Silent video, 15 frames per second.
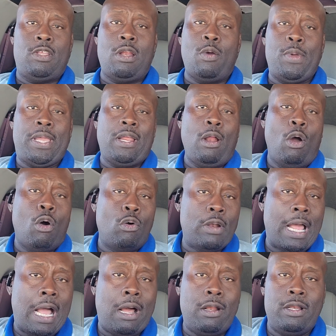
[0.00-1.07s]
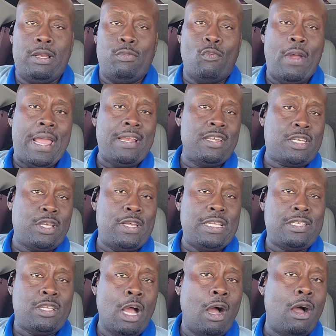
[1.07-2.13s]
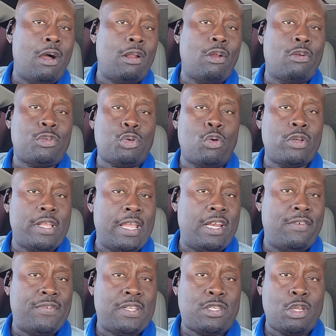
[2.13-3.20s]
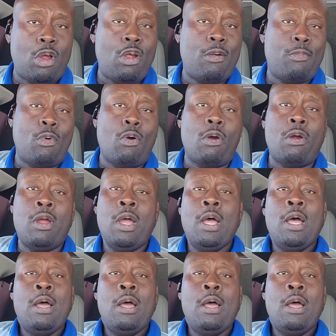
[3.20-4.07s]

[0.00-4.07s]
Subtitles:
We can hold out and wait until he's gone or toward the end of his term or